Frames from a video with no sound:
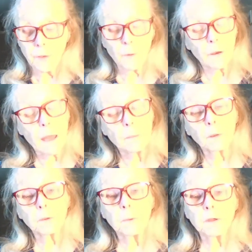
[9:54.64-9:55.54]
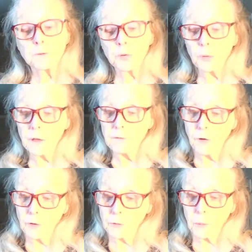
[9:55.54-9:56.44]
They're unable to be truly
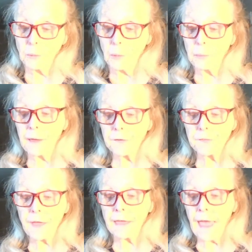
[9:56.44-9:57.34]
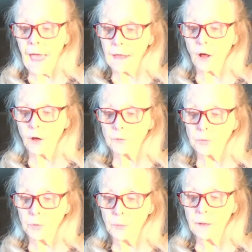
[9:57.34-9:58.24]
vulnerable because they
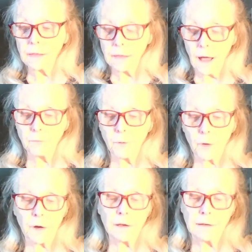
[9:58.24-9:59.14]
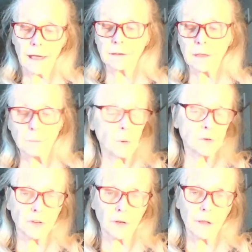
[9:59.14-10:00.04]
cannot truly love or connect
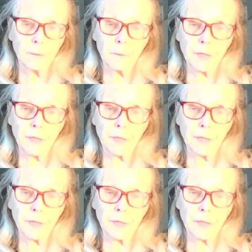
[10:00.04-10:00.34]
emotionally